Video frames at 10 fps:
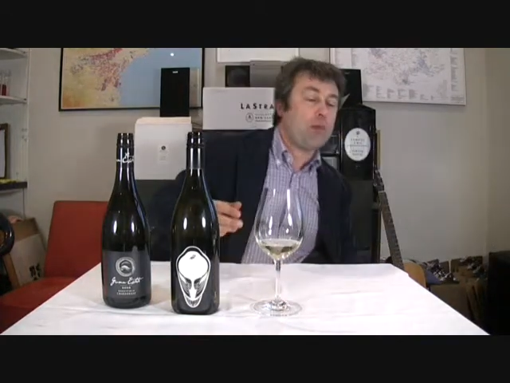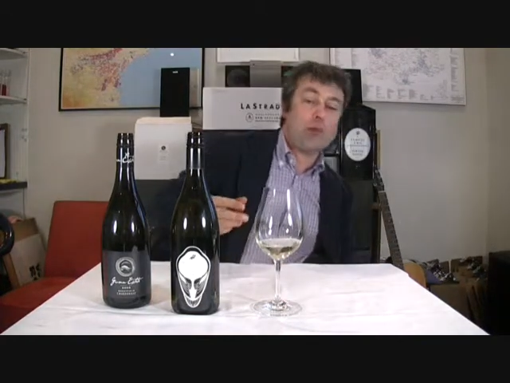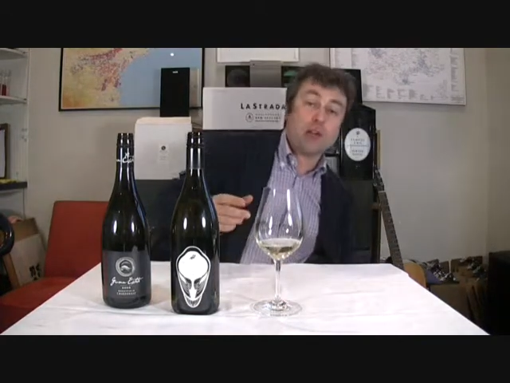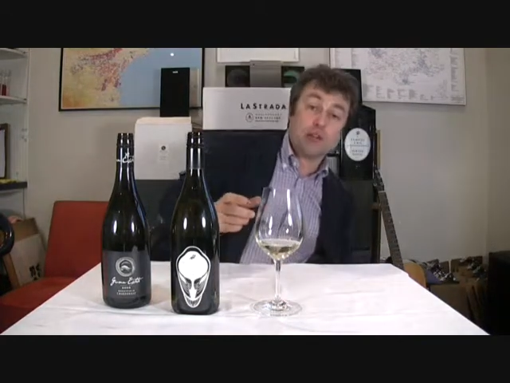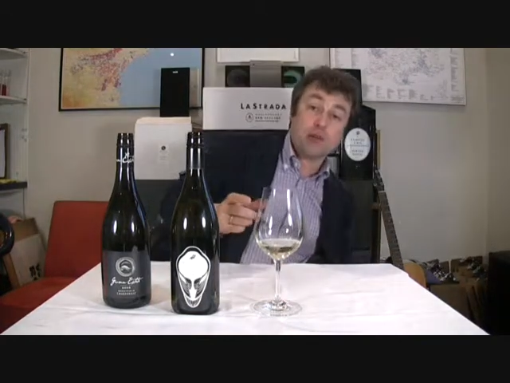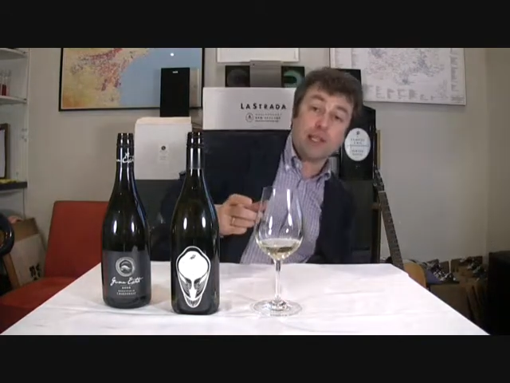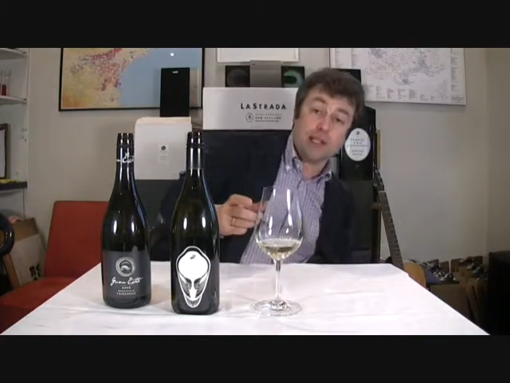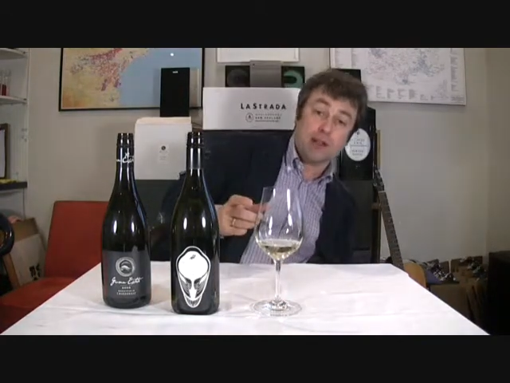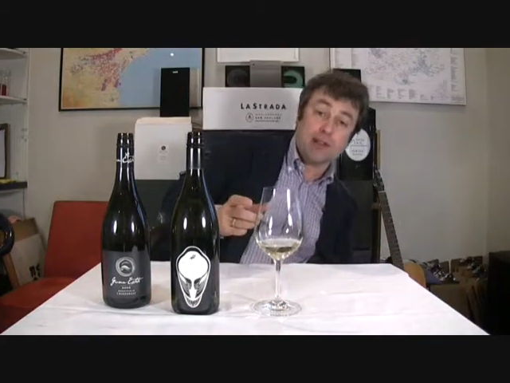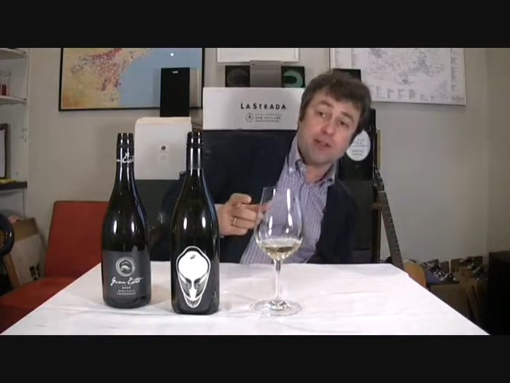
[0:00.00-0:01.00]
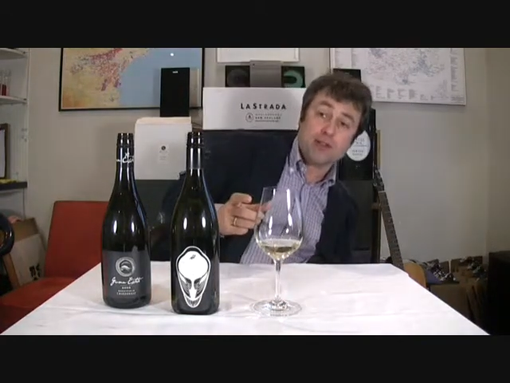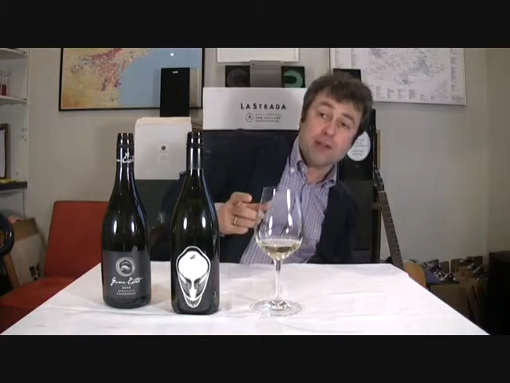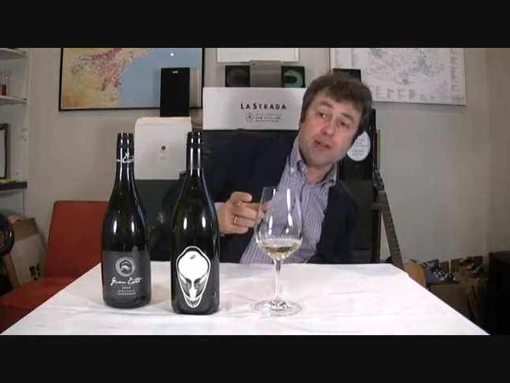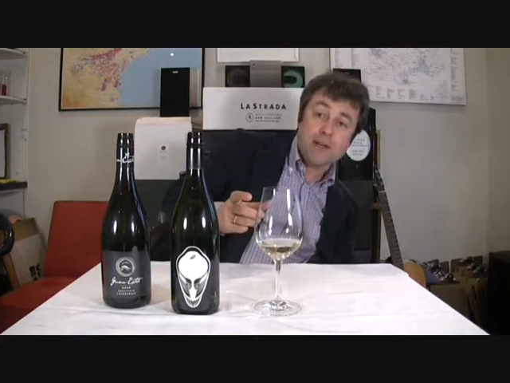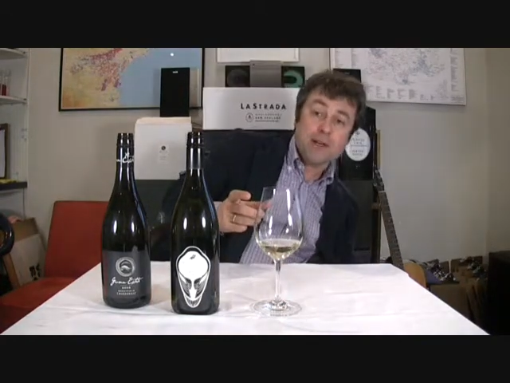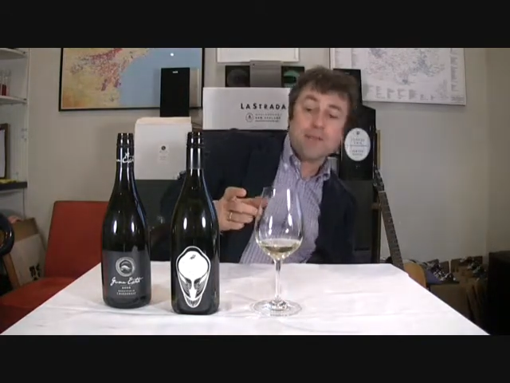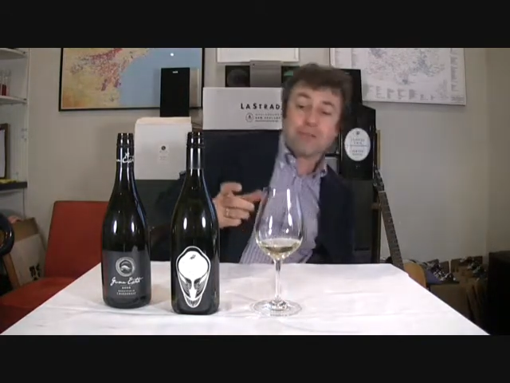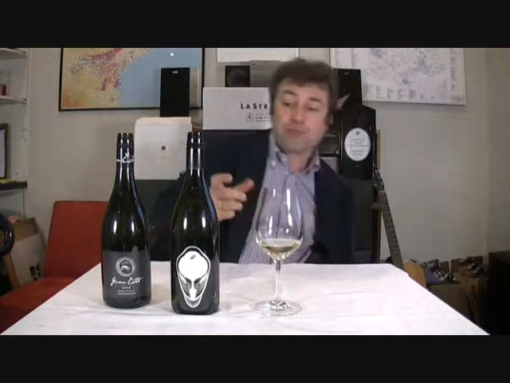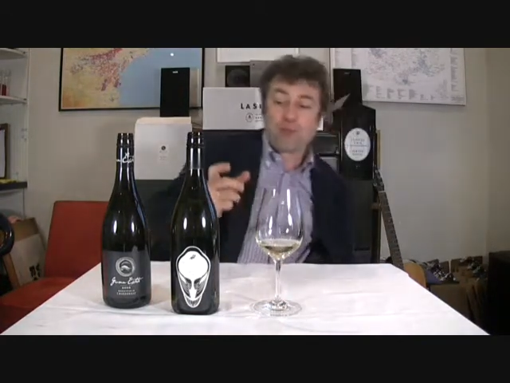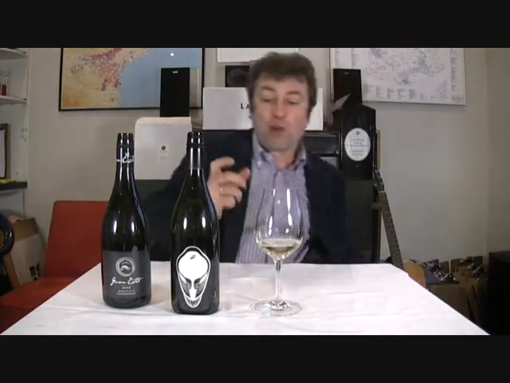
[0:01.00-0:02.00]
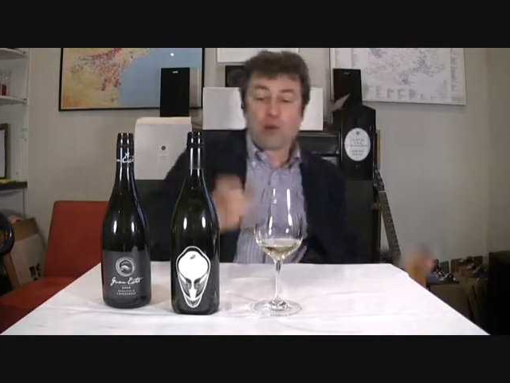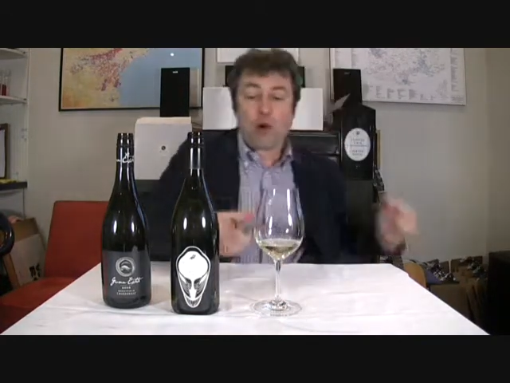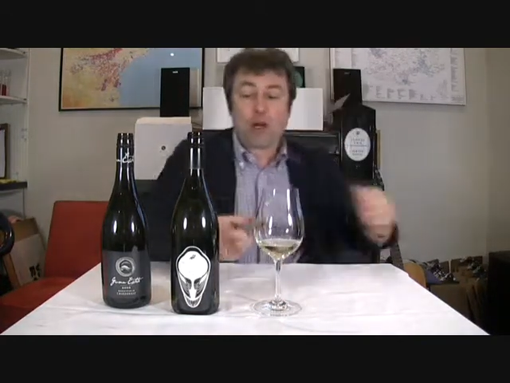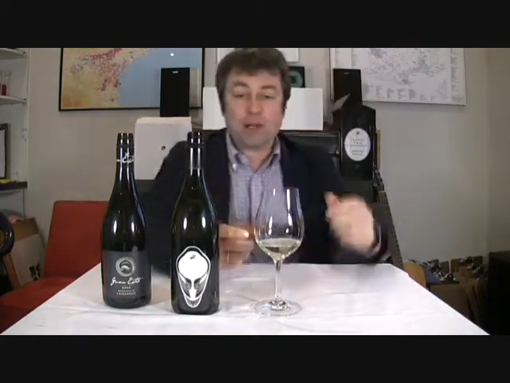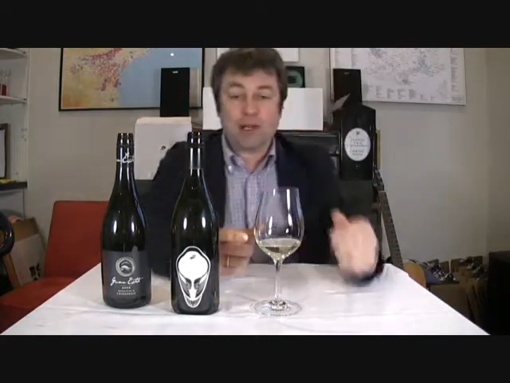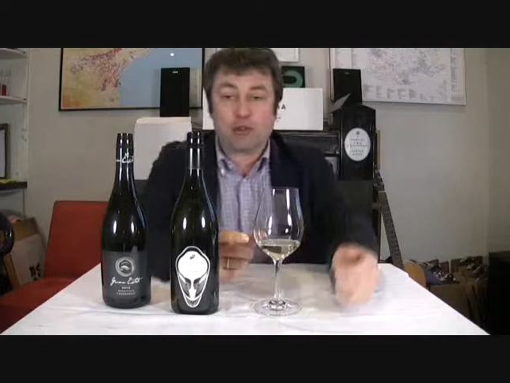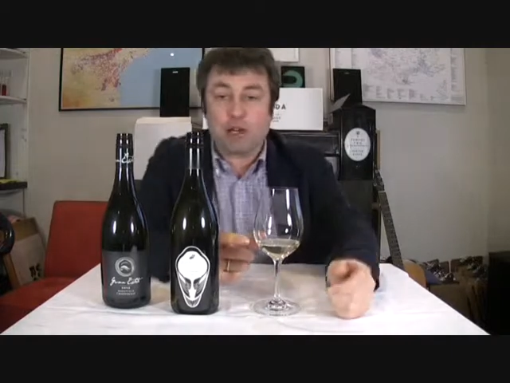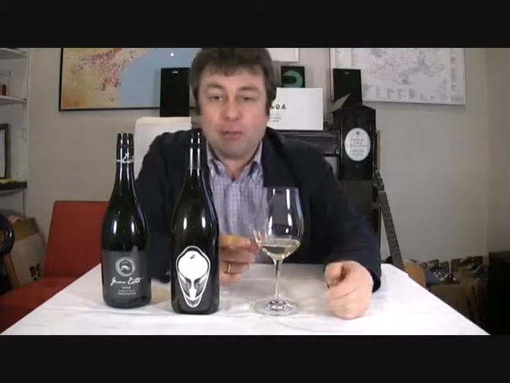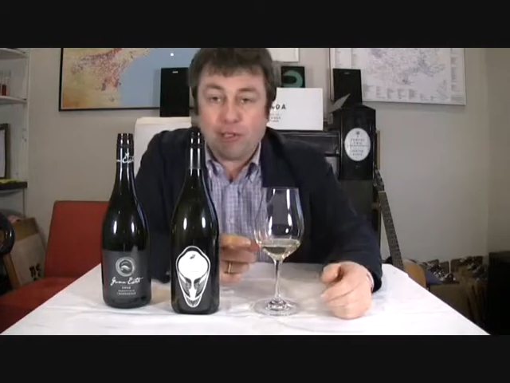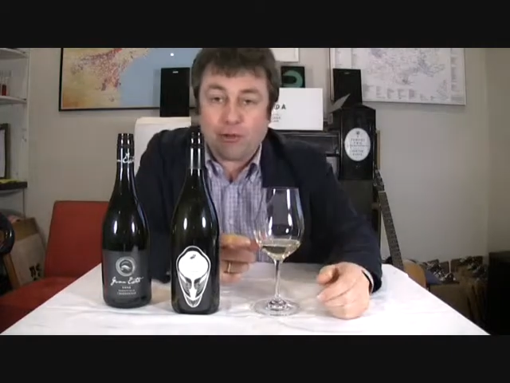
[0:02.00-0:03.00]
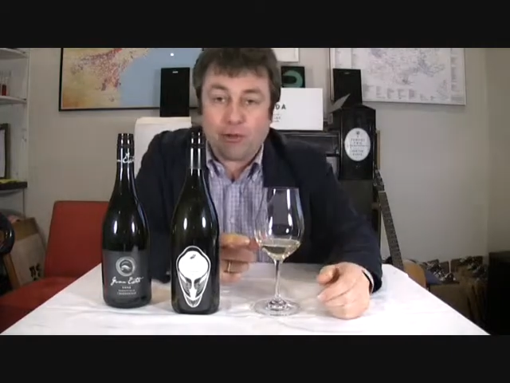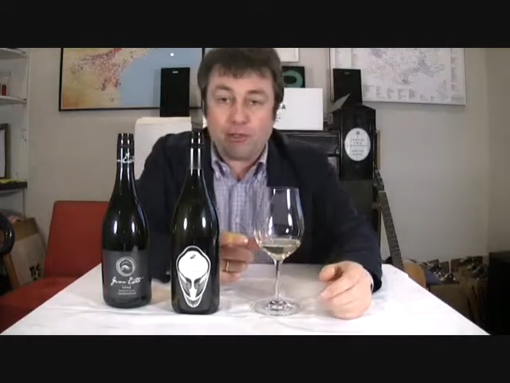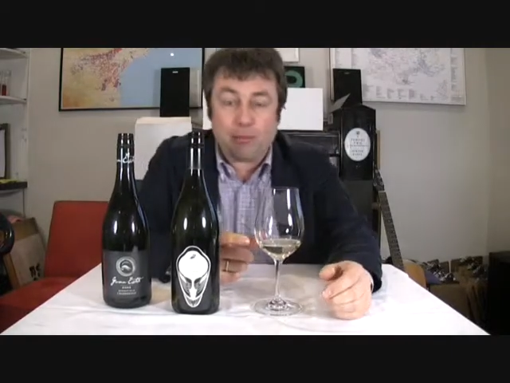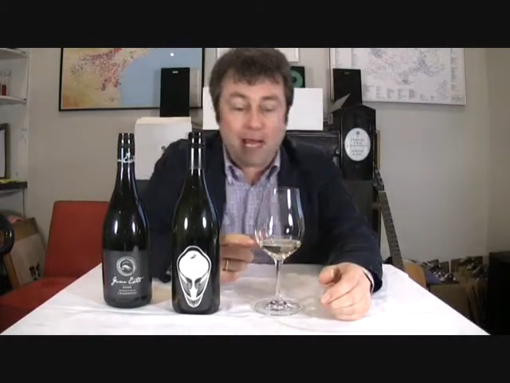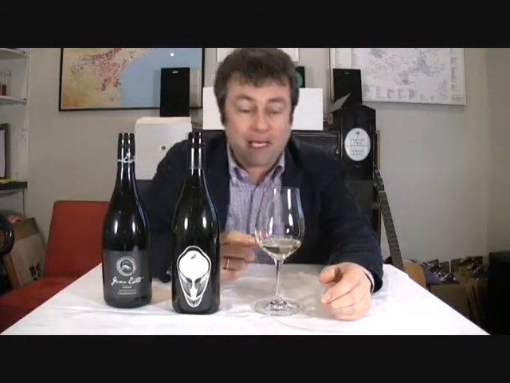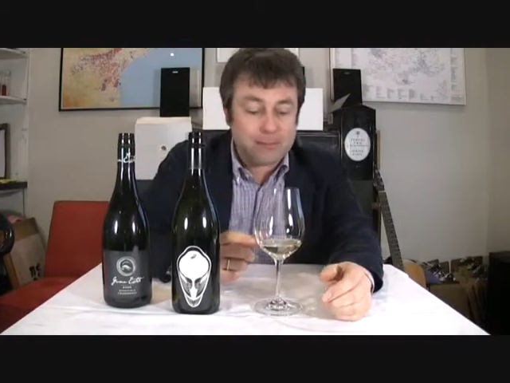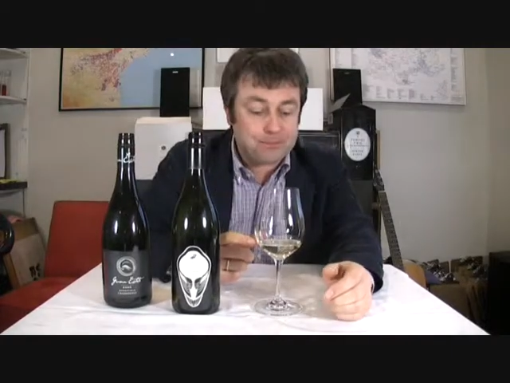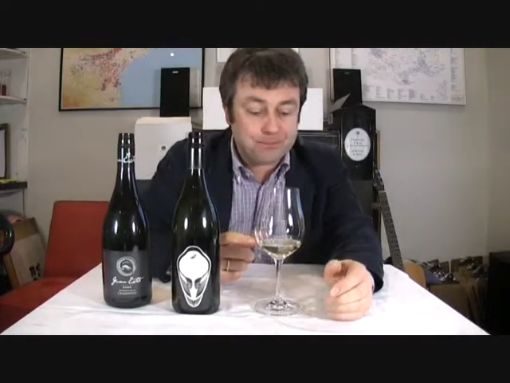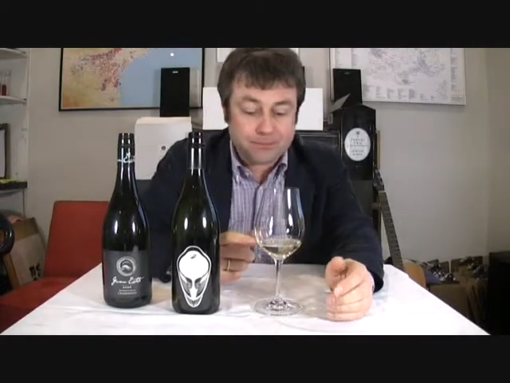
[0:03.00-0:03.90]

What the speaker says: What I do get though is quite a bit of creaminess on the palate.